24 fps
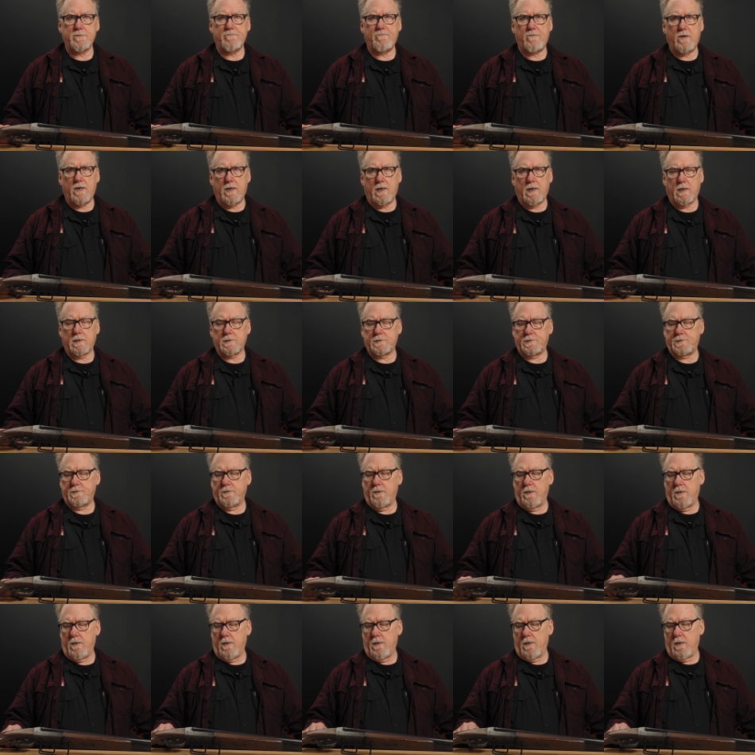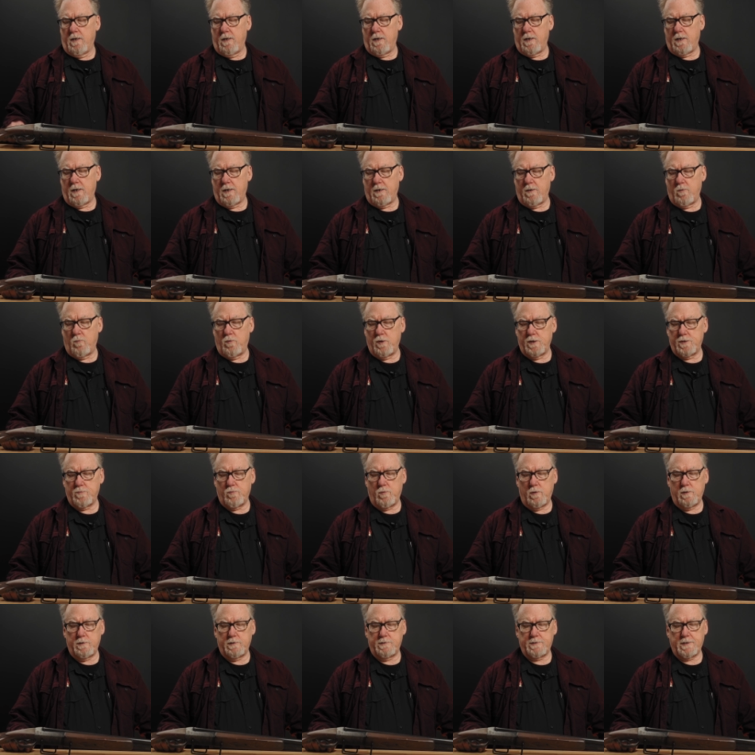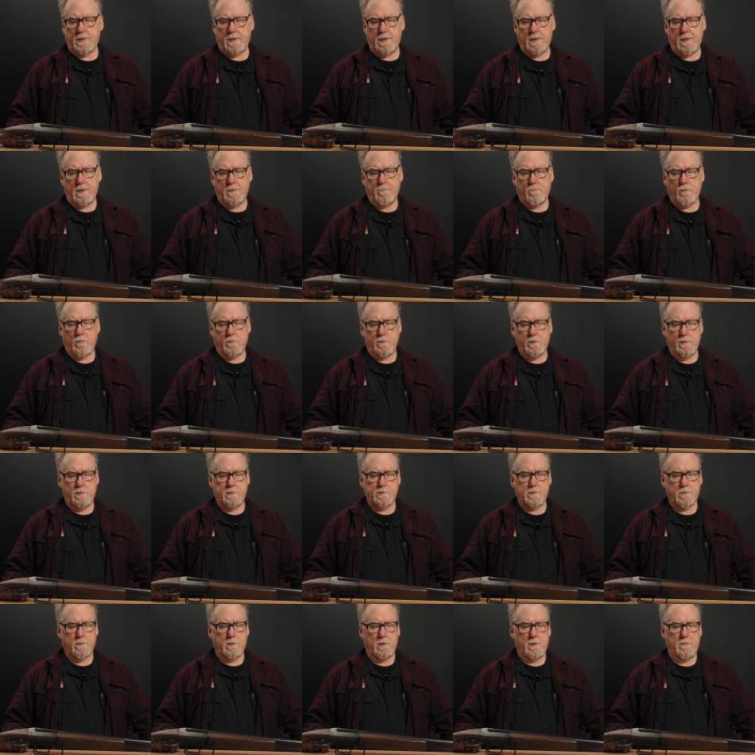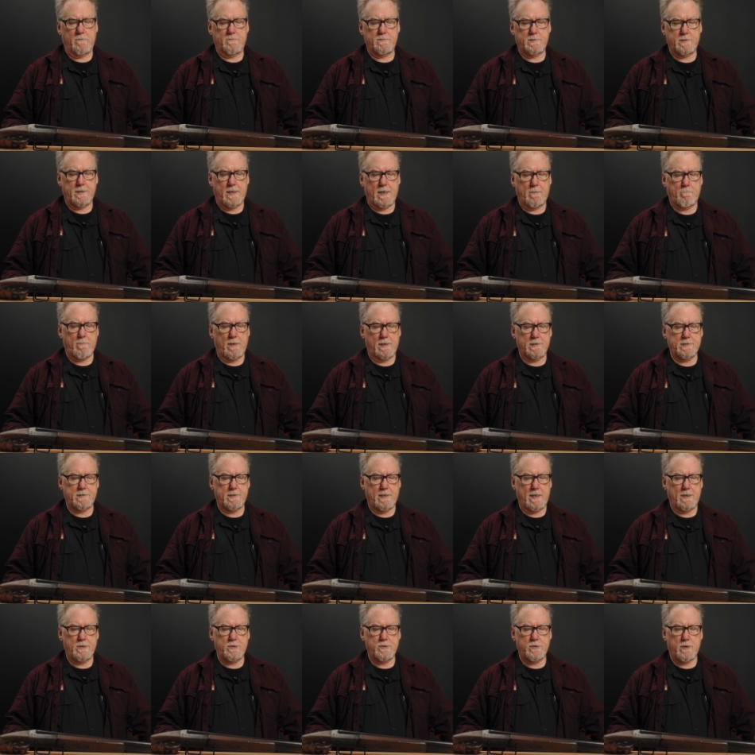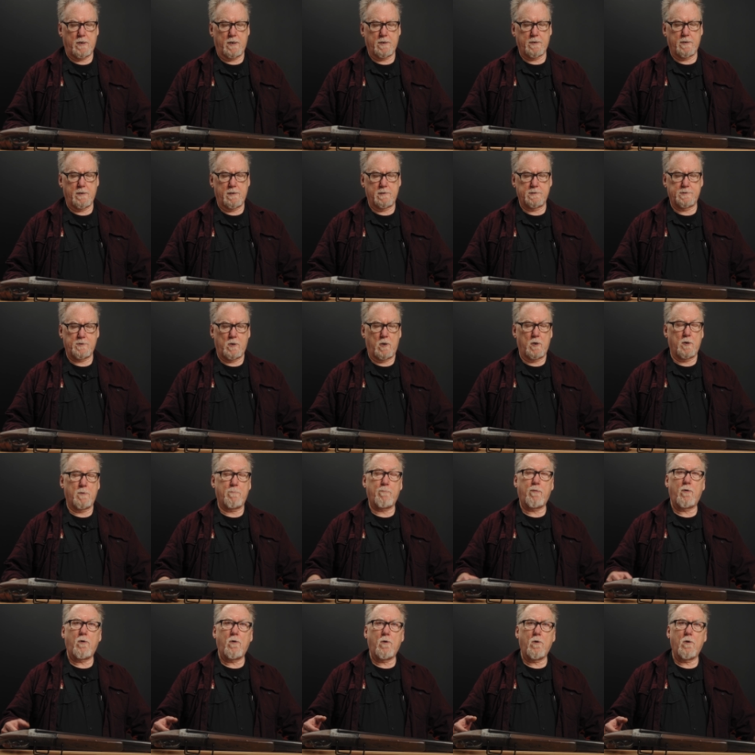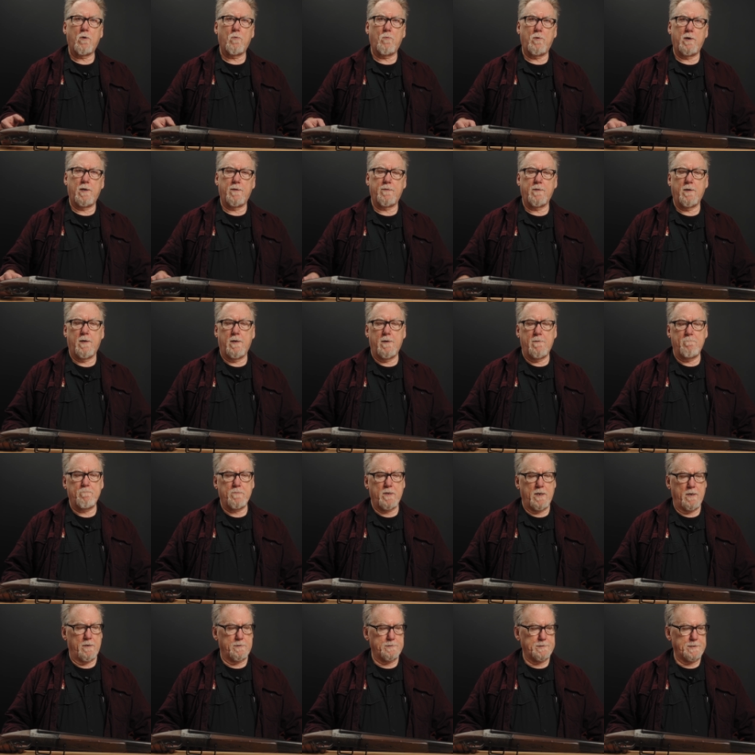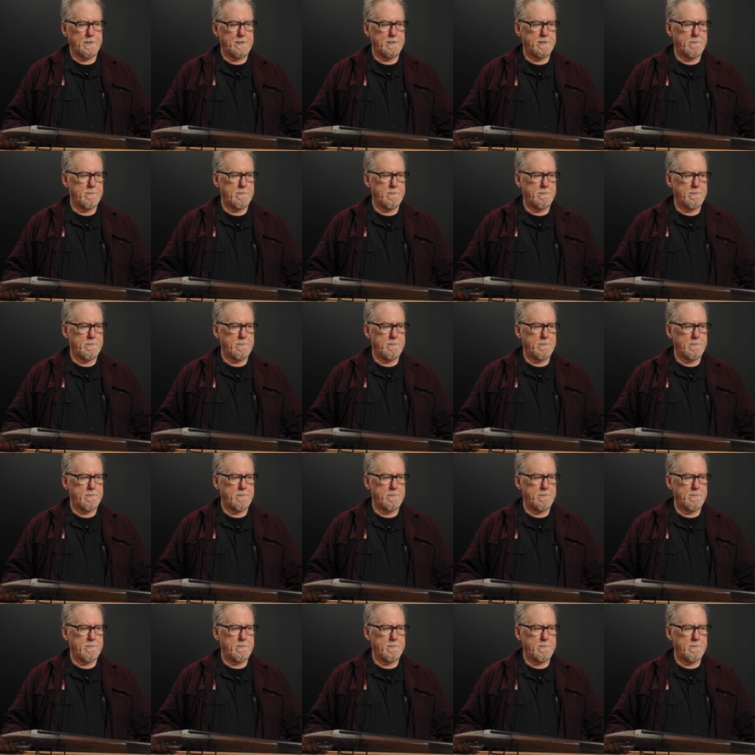Uh, Fox, uh, which was a producer of side by side shotguns on a par with L.C.